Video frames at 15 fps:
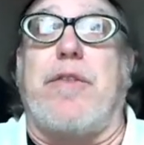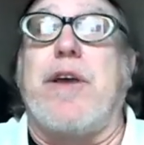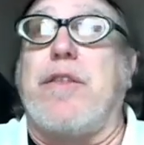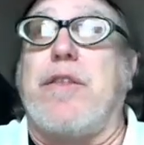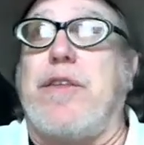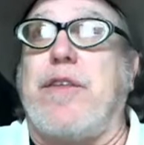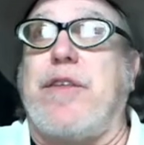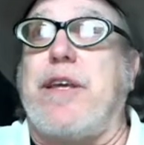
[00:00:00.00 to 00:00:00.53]

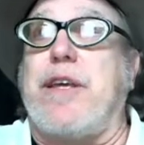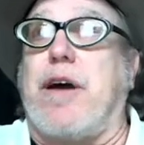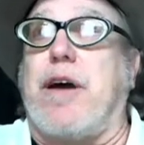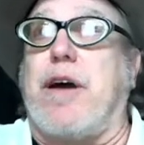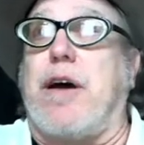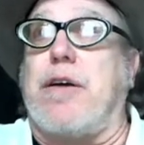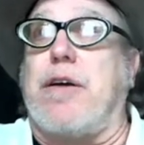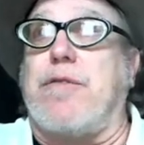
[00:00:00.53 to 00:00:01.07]

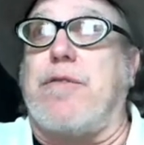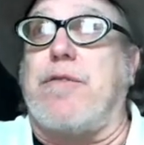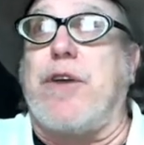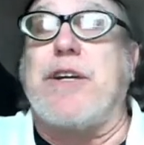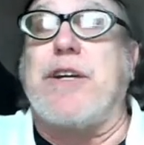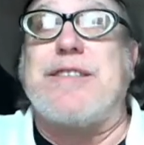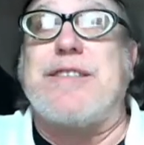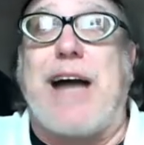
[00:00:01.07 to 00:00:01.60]
the
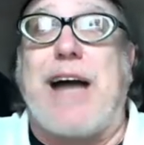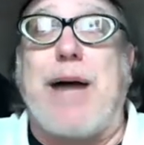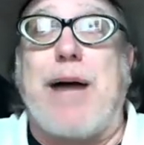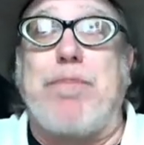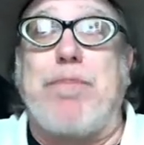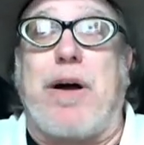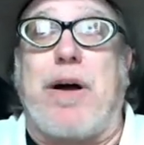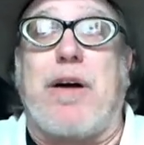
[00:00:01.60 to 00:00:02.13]
very
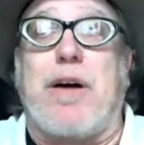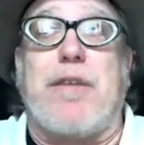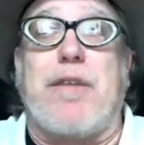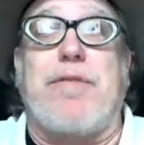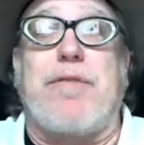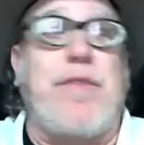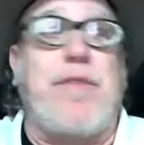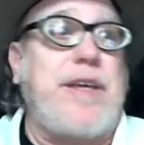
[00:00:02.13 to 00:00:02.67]
top
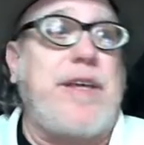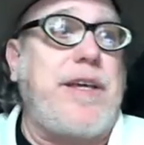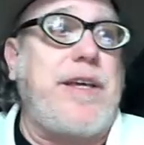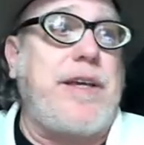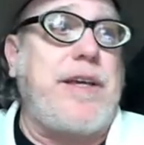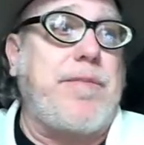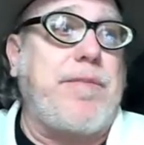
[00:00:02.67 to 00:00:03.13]
of the